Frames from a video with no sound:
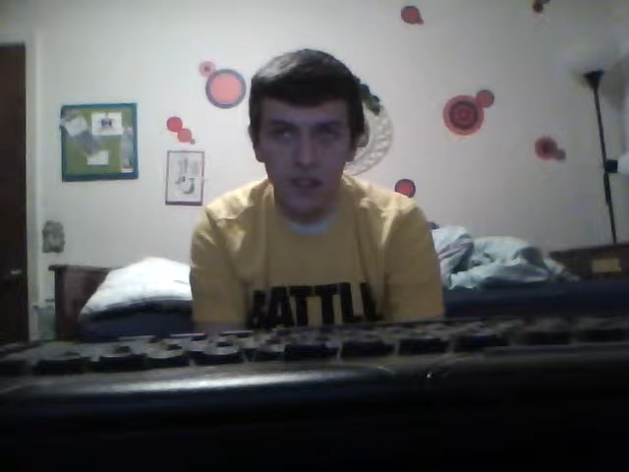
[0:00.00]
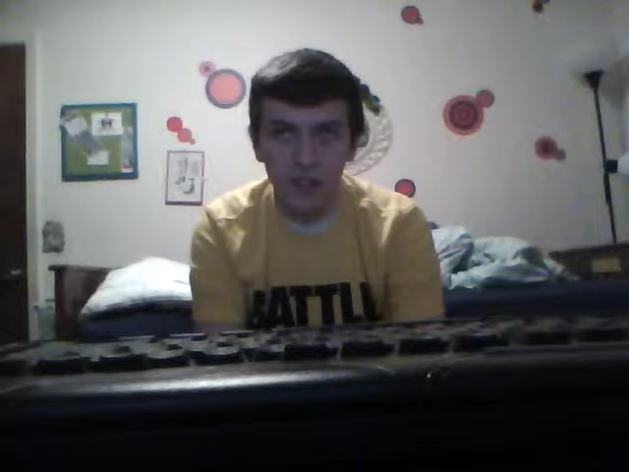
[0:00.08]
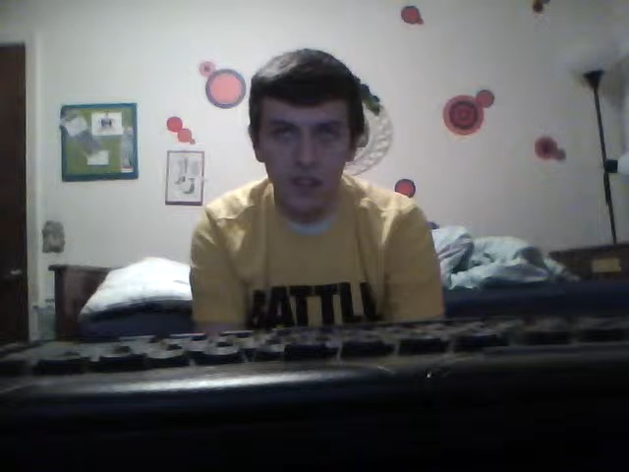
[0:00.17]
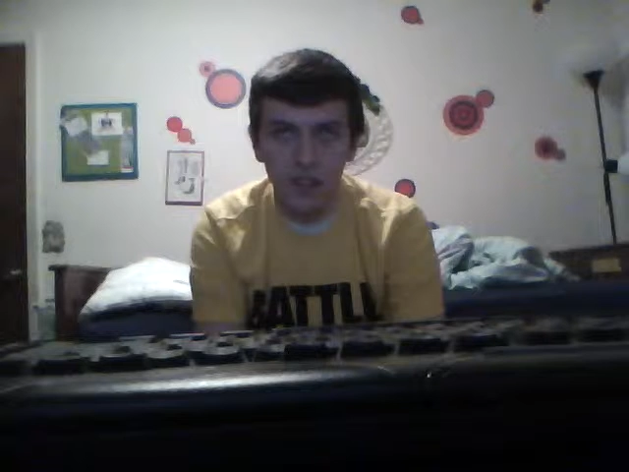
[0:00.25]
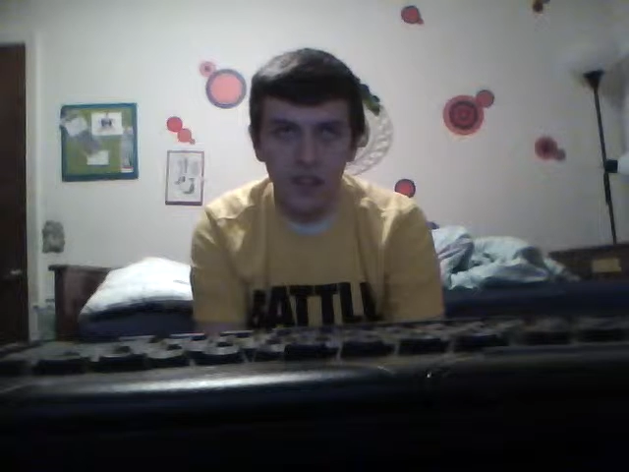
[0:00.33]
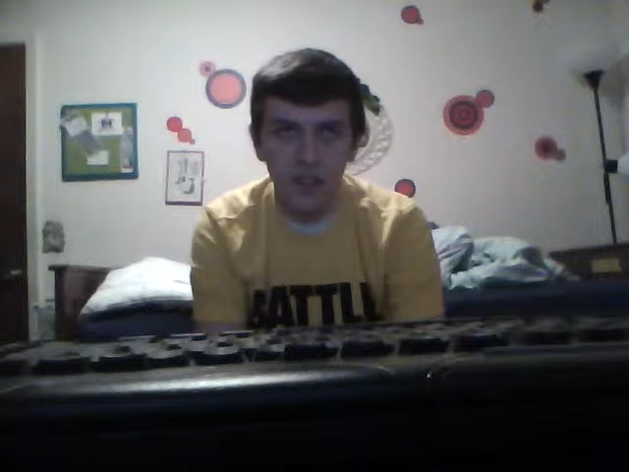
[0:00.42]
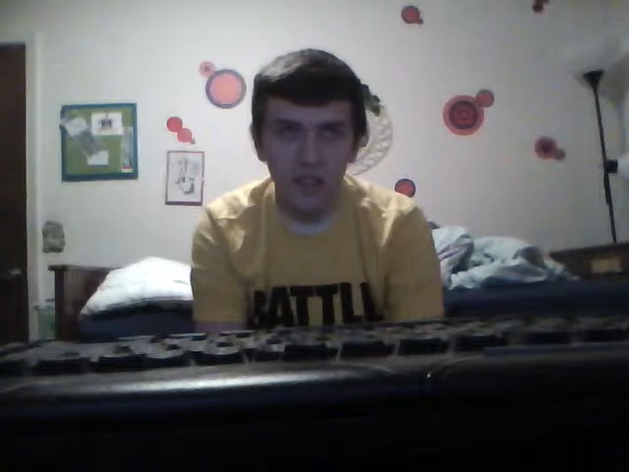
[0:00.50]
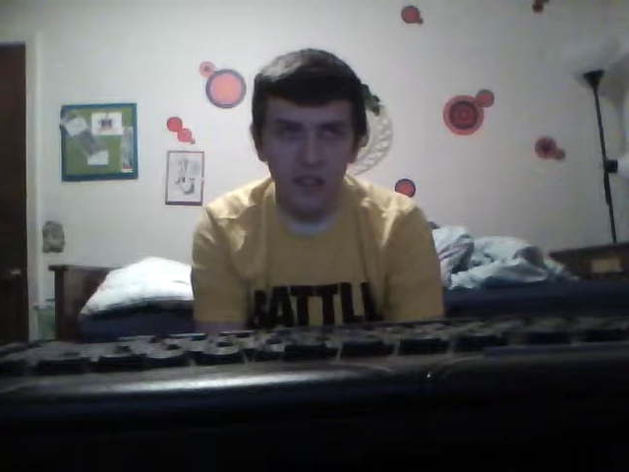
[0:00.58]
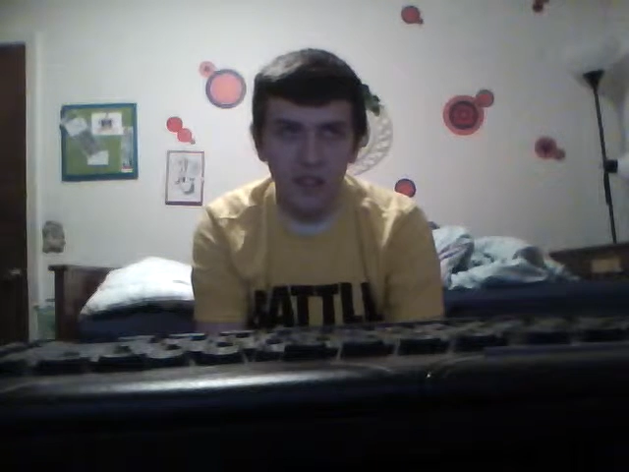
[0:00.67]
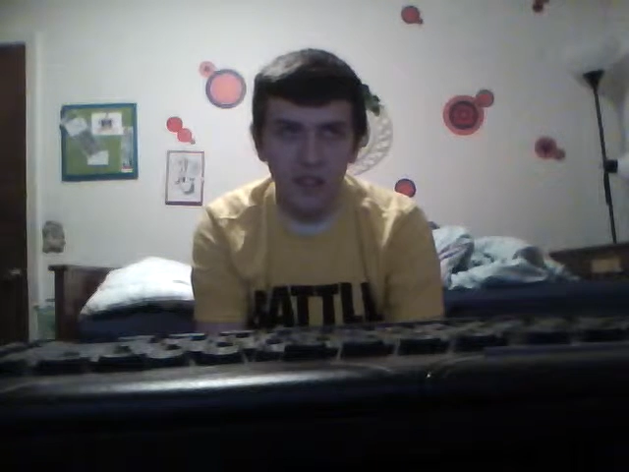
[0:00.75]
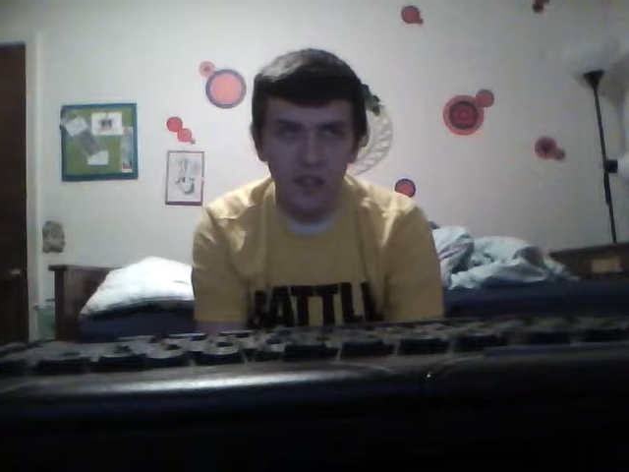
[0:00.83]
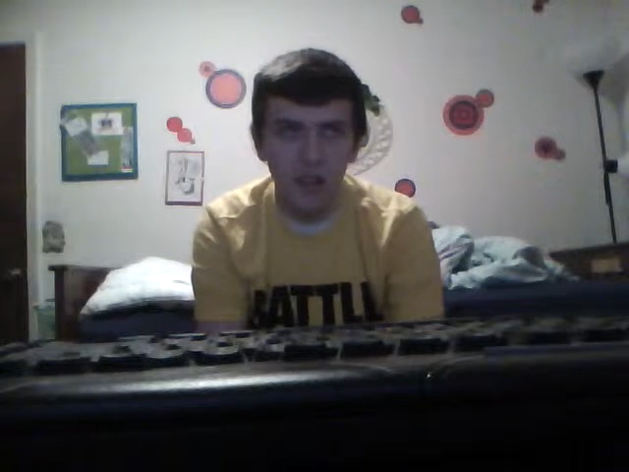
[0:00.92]
think
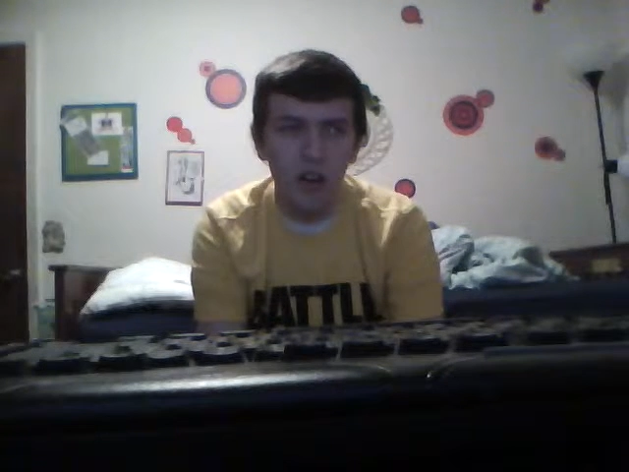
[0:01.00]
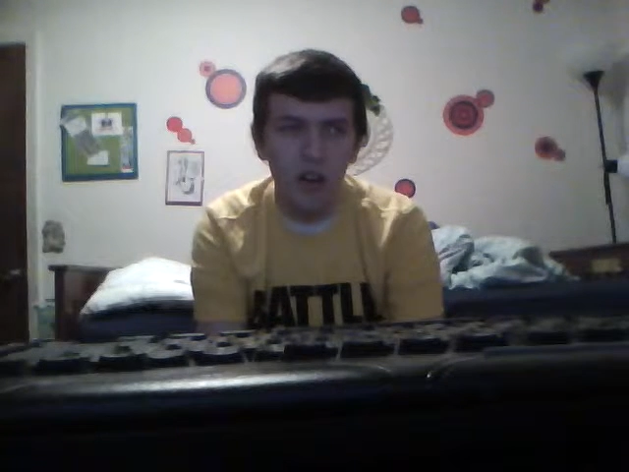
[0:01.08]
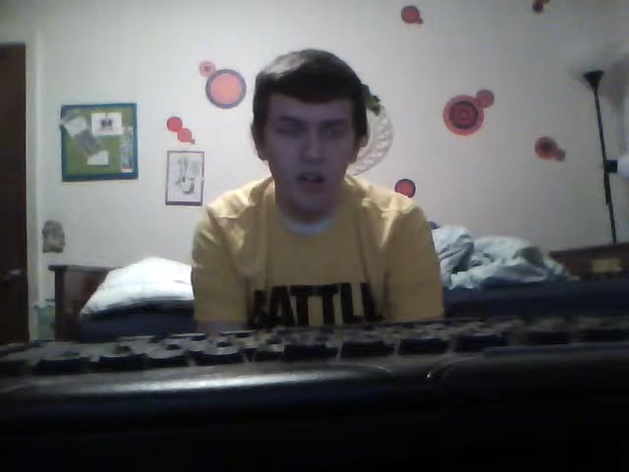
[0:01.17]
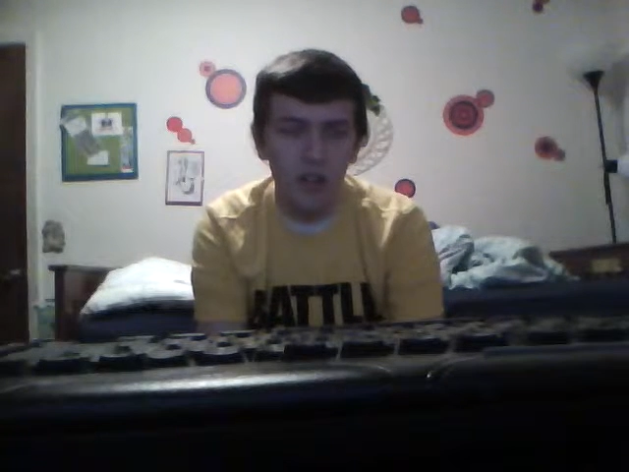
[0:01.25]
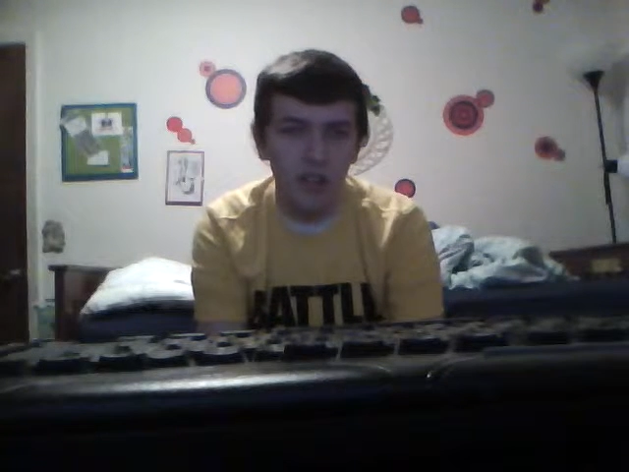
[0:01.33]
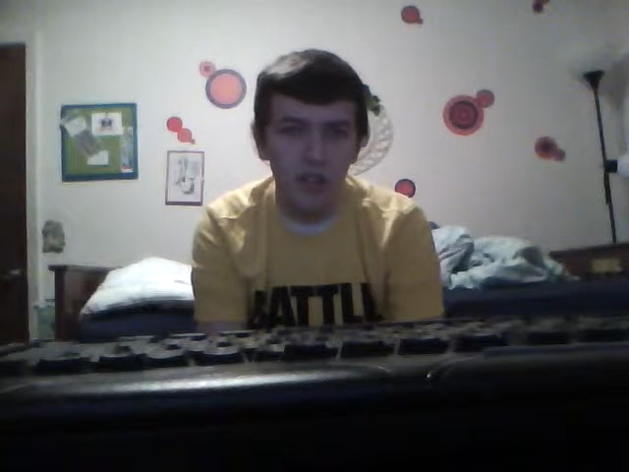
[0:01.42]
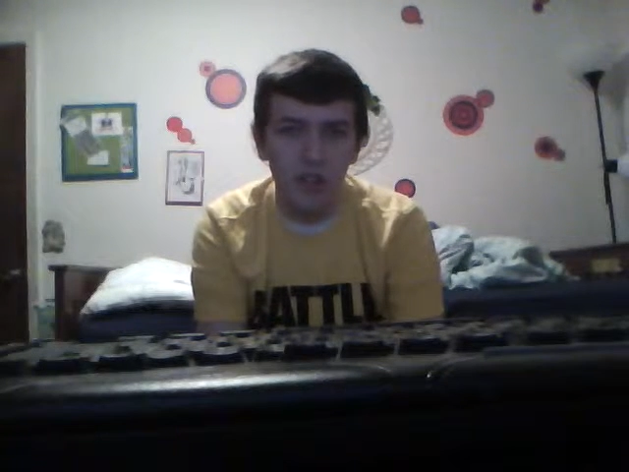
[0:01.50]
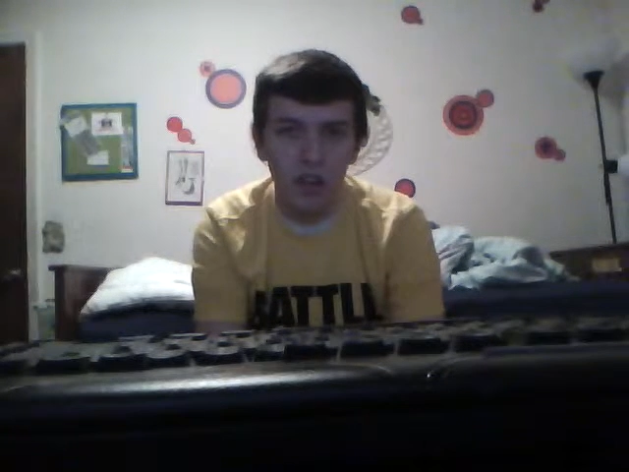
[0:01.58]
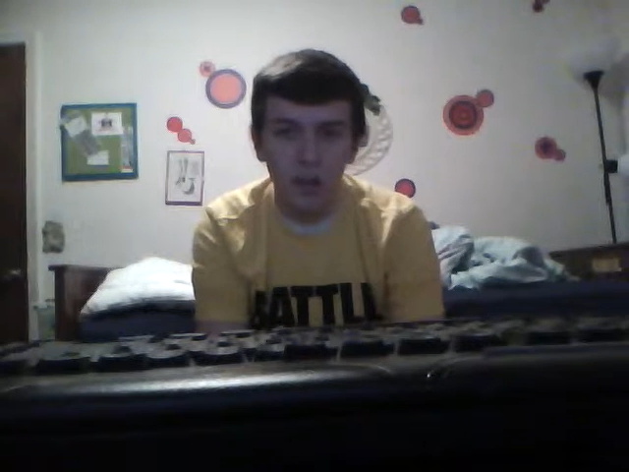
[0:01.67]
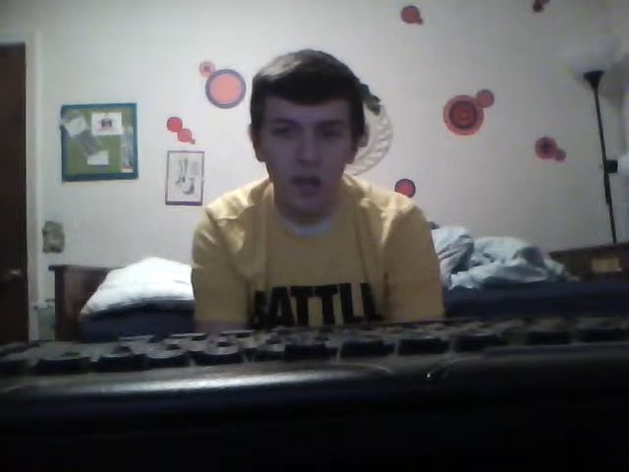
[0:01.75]
Stalker or Sitrep.